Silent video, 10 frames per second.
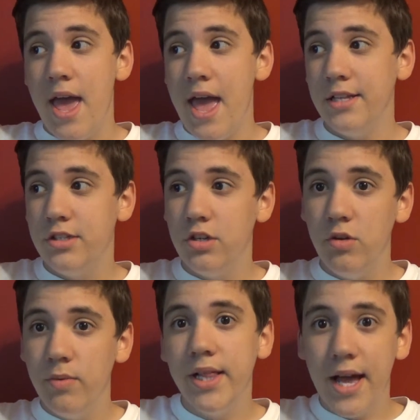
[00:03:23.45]
and so
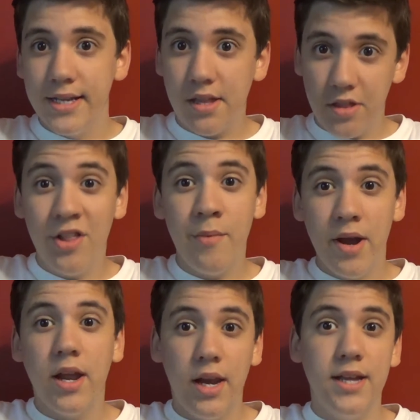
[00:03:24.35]
you realize that the only
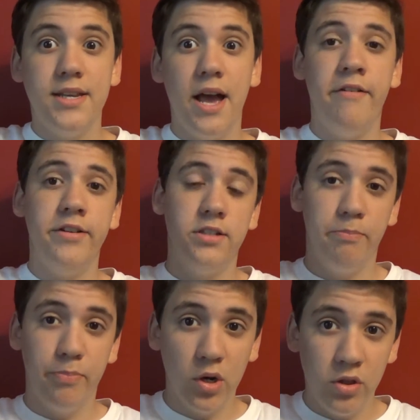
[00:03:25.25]
way you're going to get down is to
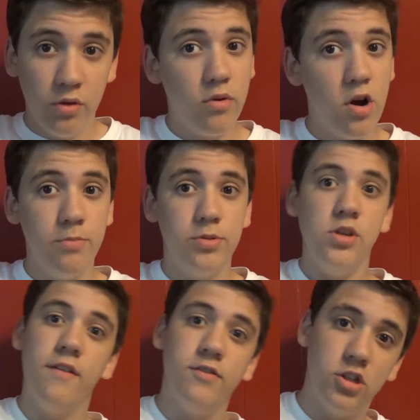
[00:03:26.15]
burn the rope,
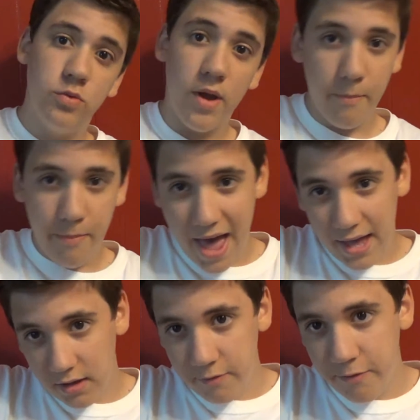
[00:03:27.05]
so you have to swing
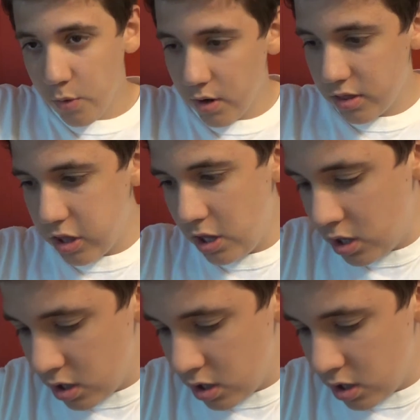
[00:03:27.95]
back and forth